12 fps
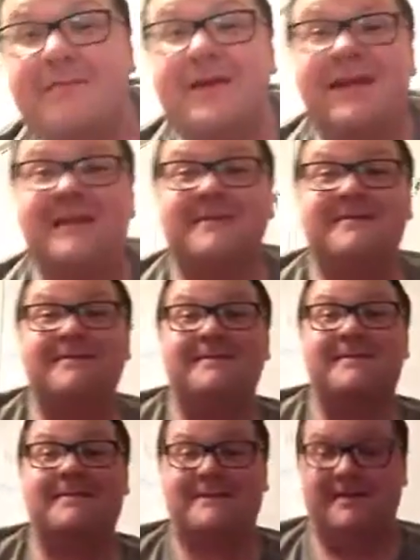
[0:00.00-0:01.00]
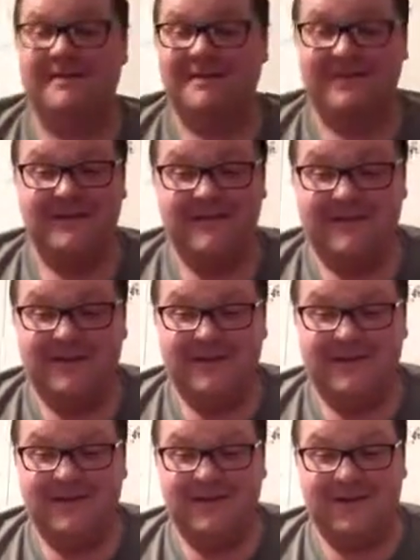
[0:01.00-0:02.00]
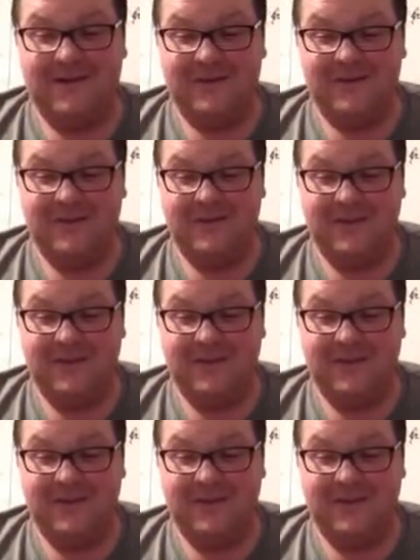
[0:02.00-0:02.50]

I mean, I